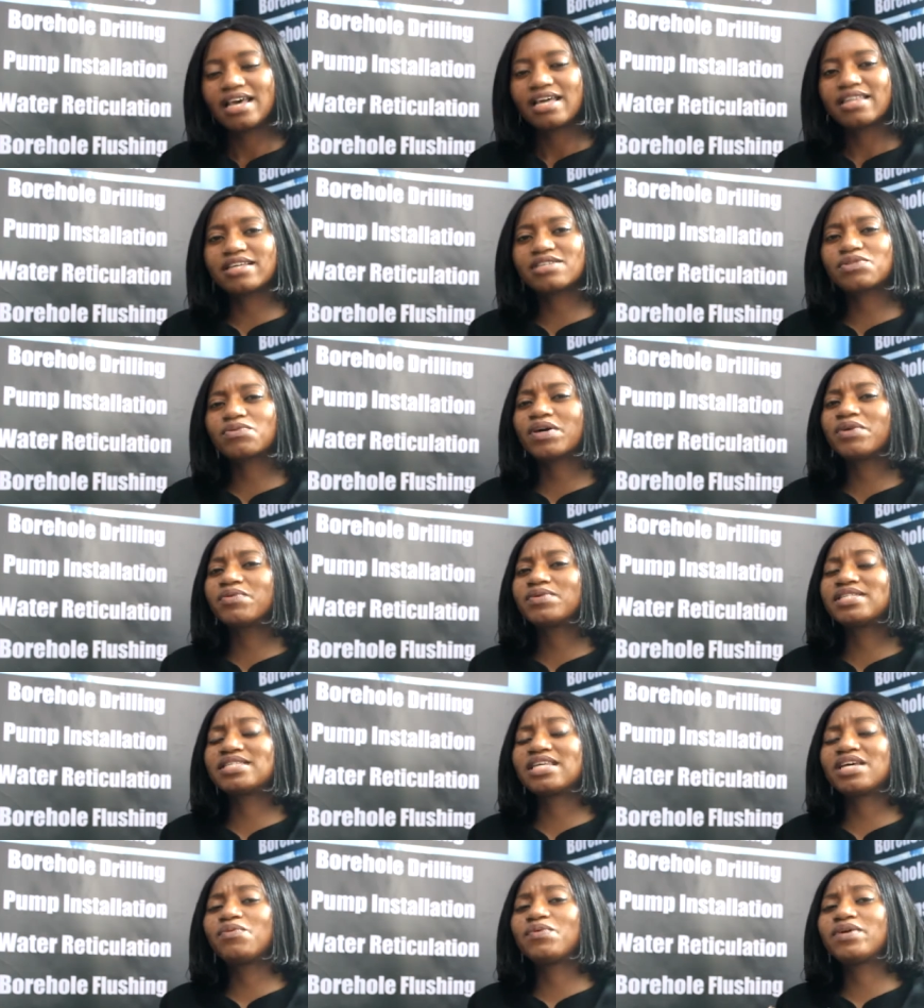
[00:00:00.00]
That's why we
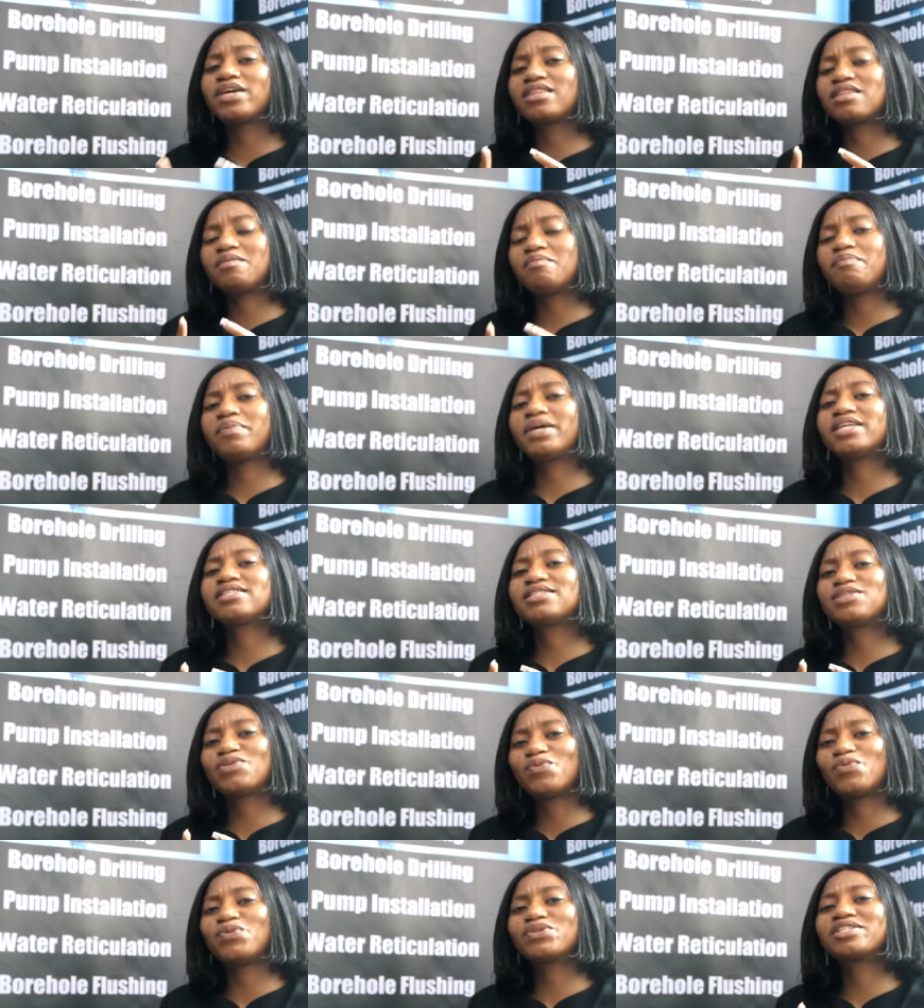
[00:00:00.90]
say we are the
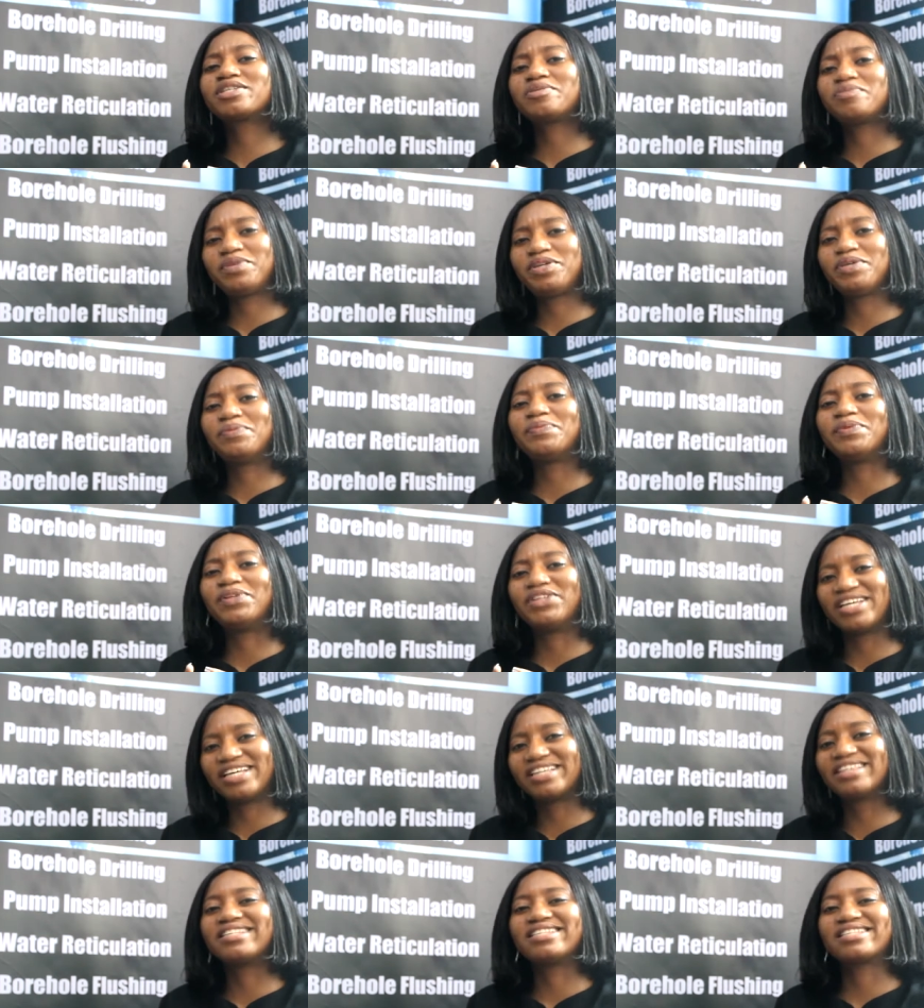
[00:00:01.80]
best water people
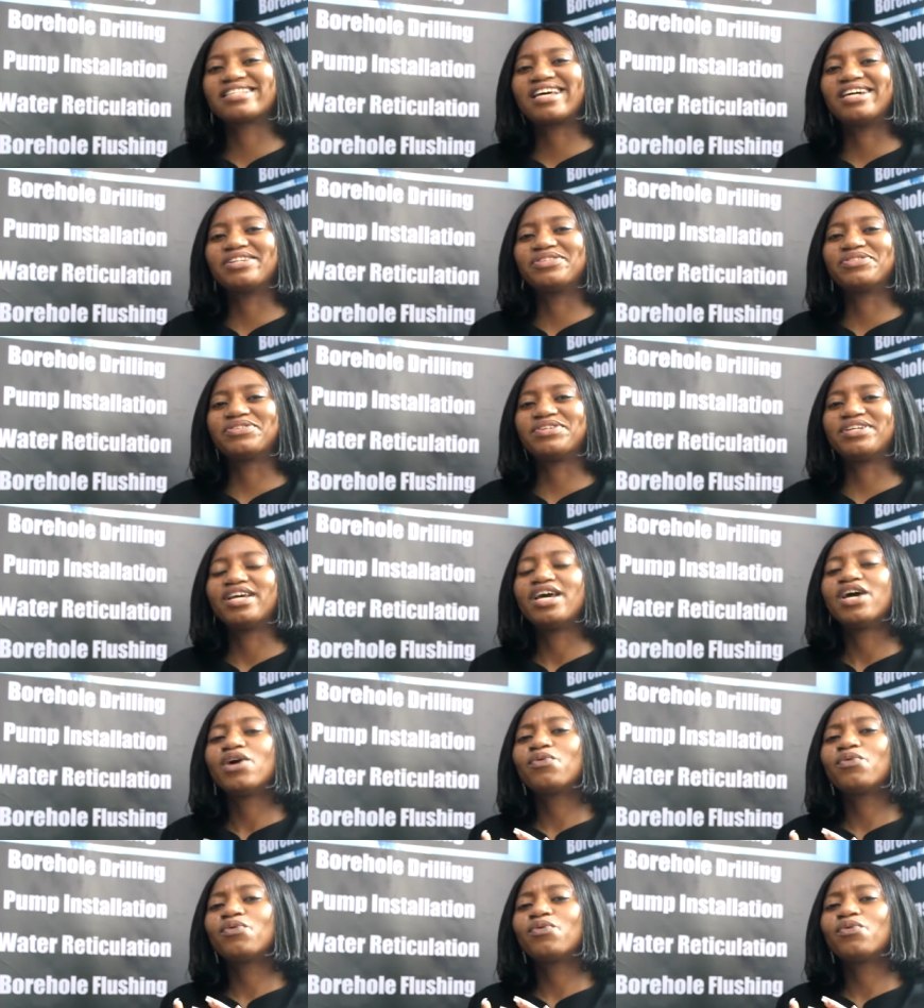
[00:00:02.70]
in this country.